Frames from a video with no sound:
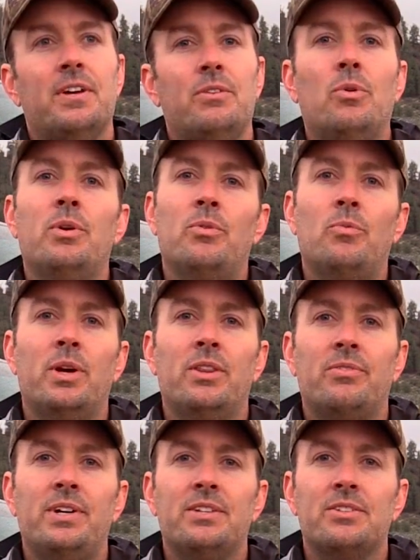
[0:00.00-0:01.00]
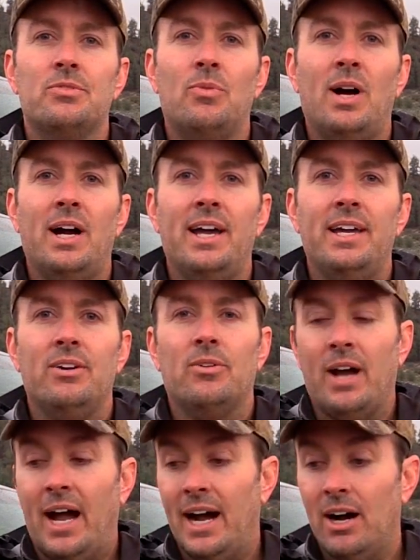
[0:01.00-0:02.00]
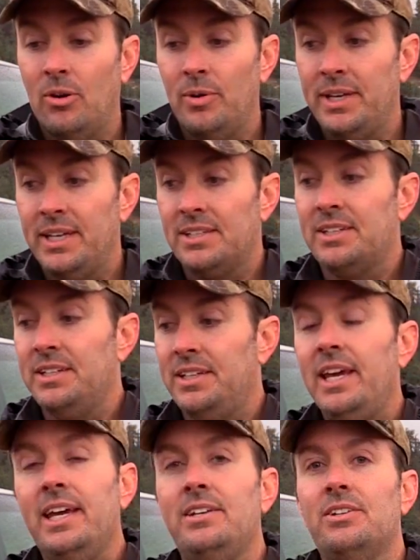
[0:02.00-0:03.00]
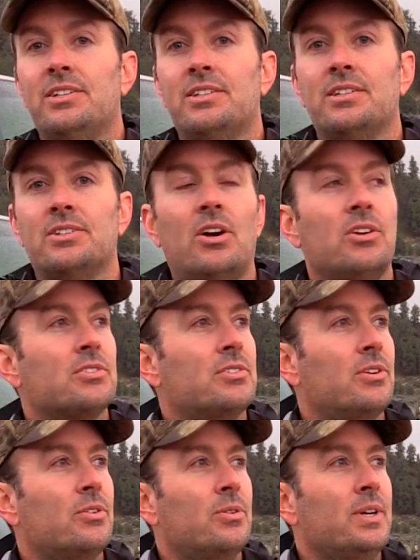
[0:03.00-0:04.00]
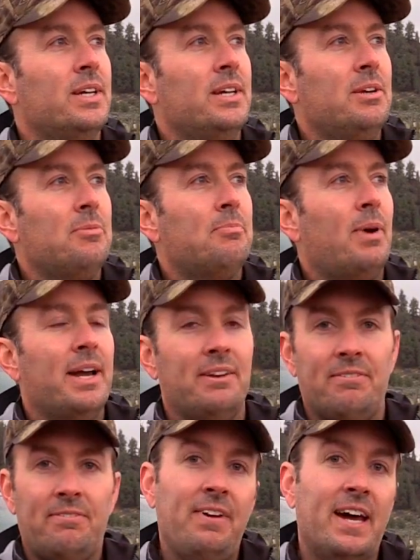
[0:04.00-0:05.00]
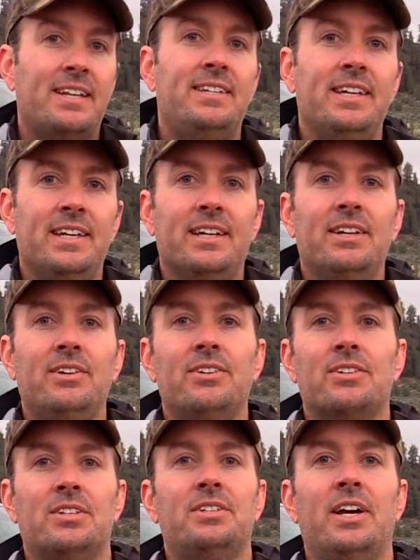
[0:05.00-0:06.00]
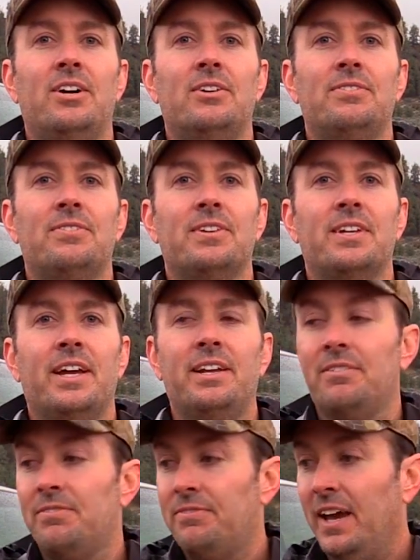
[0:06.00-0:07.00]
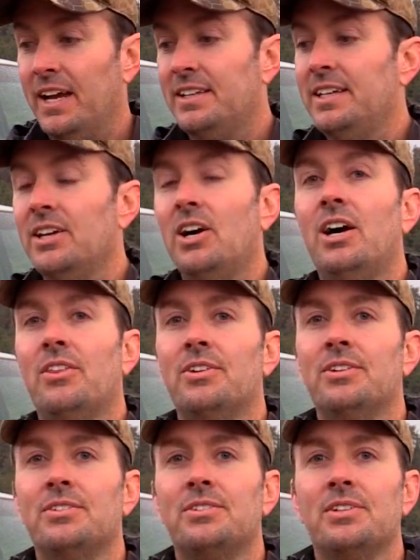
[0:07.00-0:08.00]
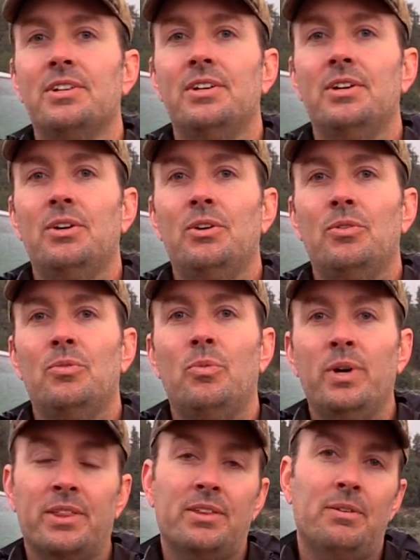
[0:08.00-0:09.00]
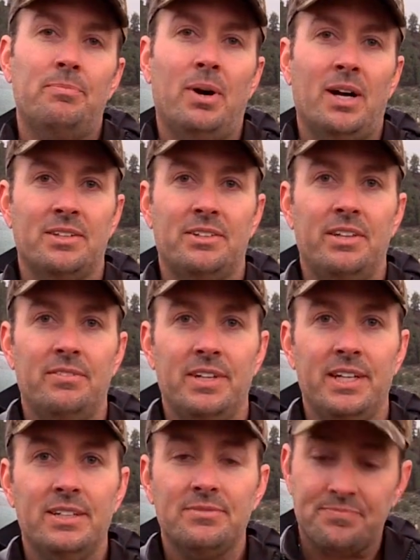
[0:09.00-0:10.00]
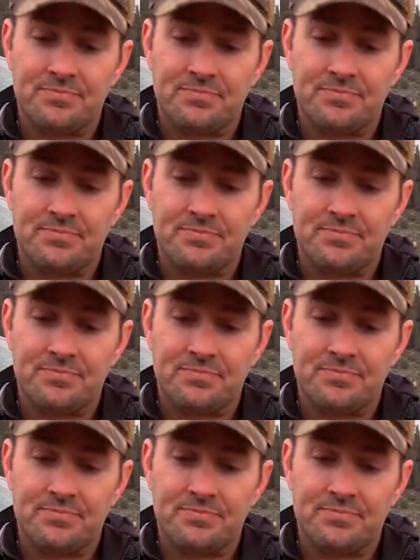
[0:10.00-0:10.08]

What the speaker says: And one of the reasons why, or how it gets contagious, is also by infecting yourself and infecting others with positivity.